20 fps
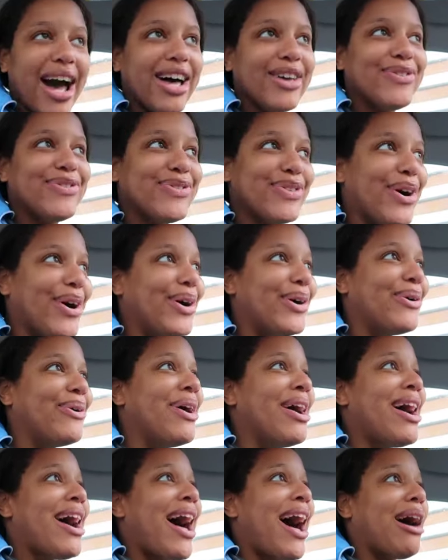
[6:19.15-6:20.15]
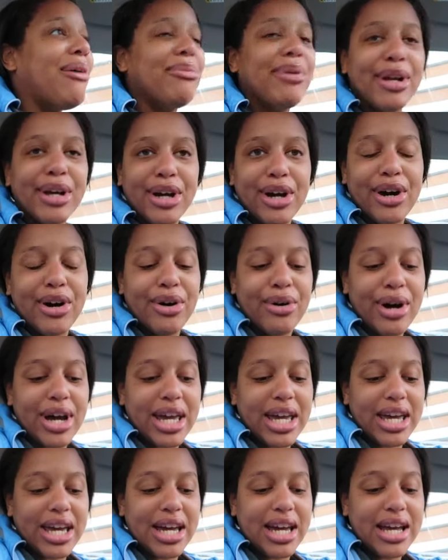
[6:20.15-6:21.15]
yeah, so I'm gonna go
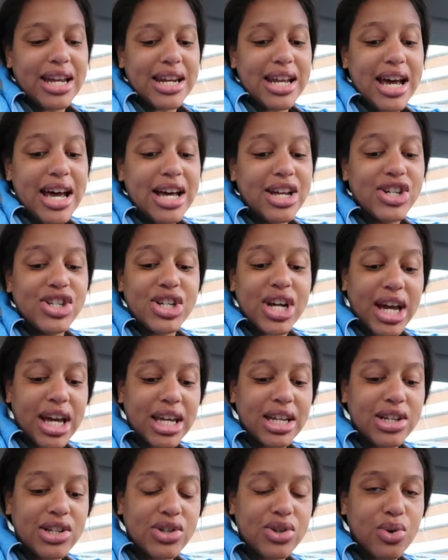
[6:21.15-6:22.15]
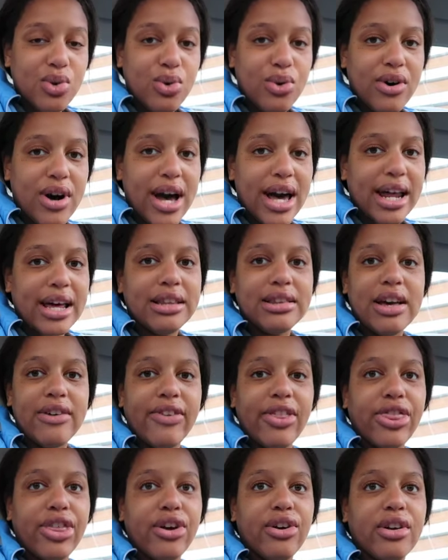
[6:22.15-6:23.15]
and check into school at
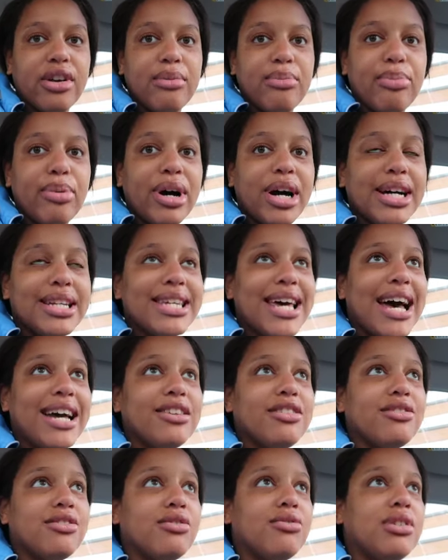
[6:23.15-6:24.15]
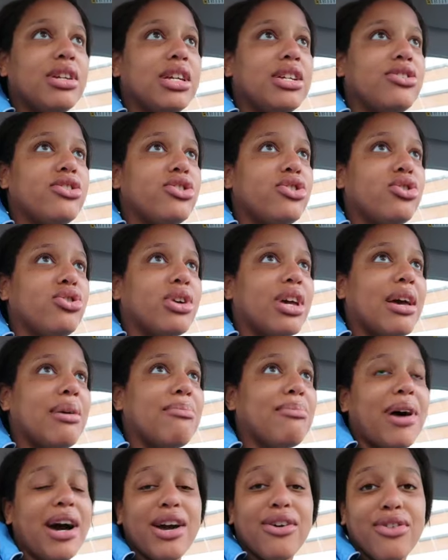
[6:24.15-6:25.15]
11:30, but I do need to get
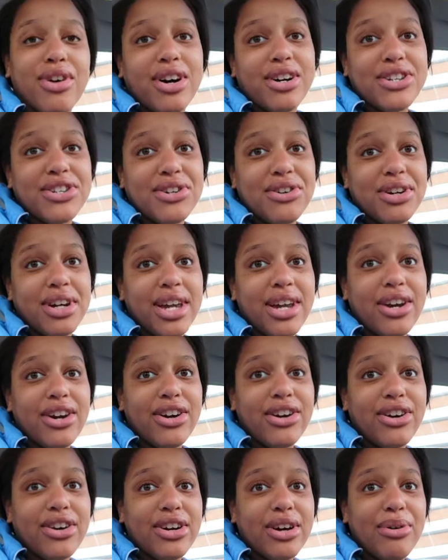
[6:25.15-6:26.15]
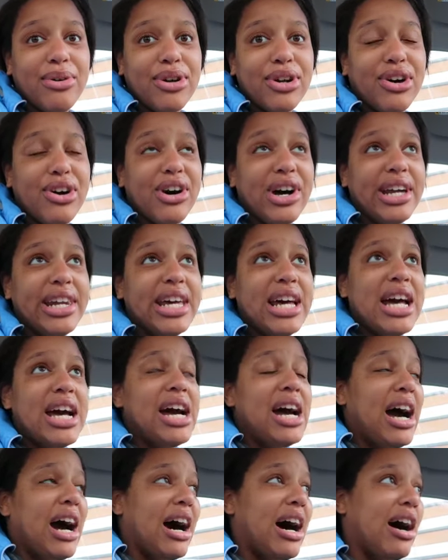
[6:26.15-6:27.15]
my rock star gear going on.
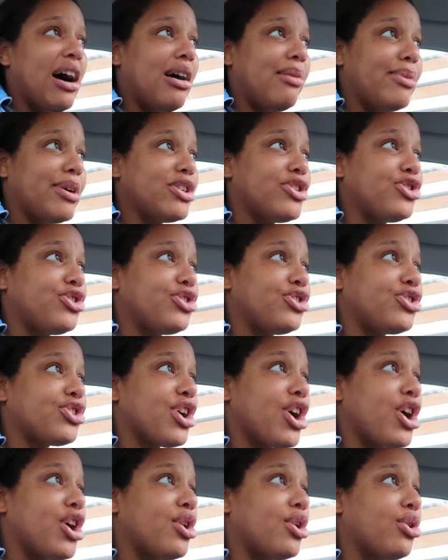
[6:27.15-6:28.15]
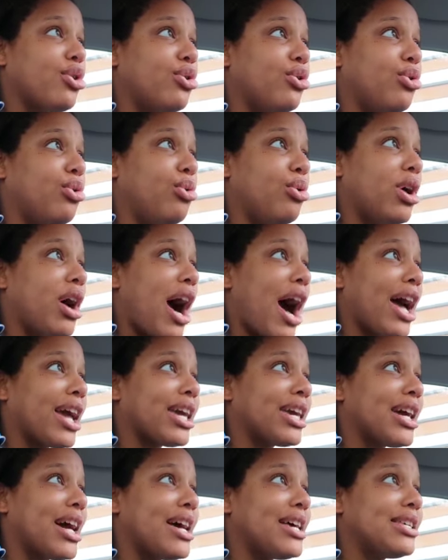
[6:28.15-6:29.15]
So I
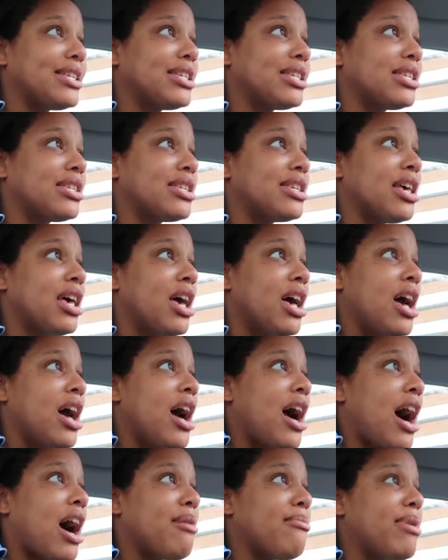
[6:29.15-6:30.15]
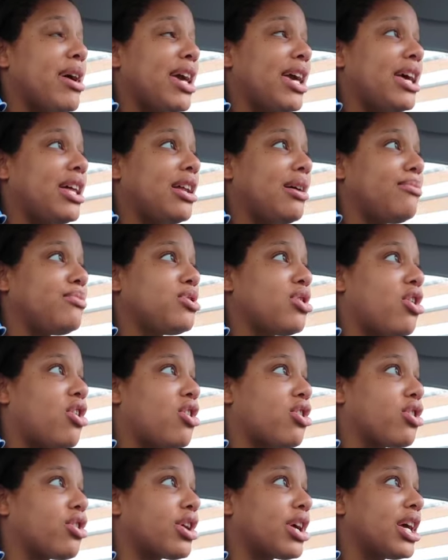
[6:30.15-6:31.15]
guess I may hit up
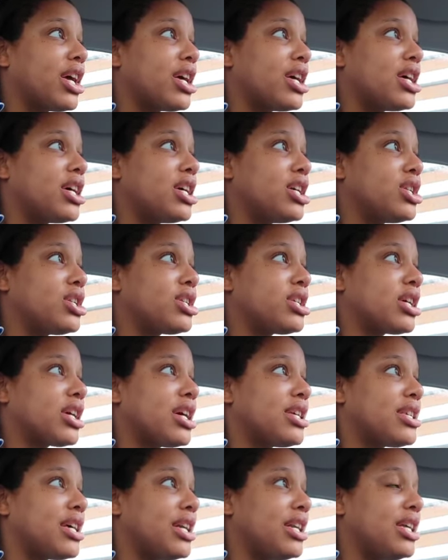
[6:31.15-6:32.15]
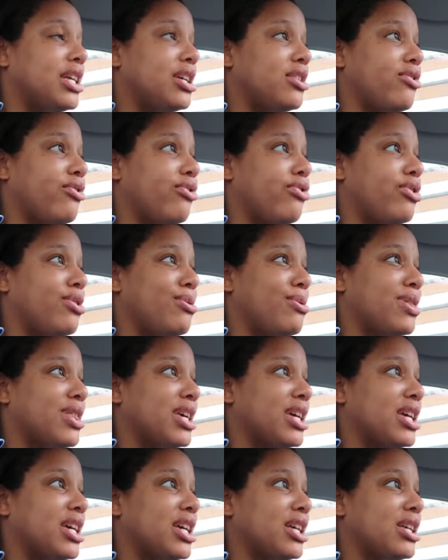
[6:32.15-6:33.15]
Target because I need a few
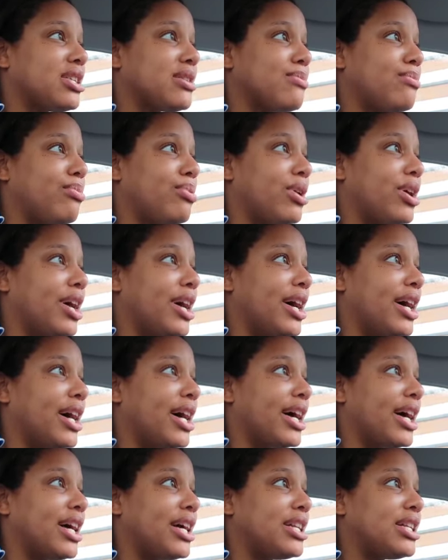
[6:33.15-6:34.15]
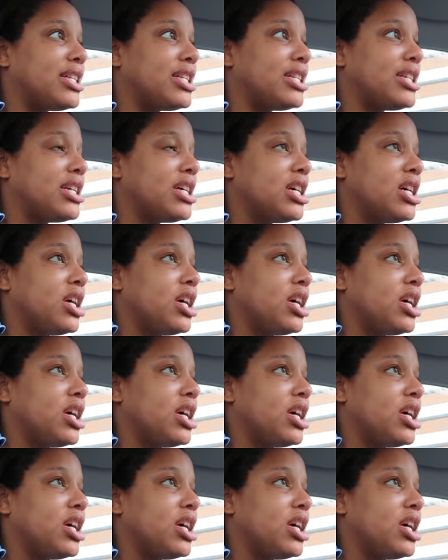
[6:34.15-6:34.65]
things, but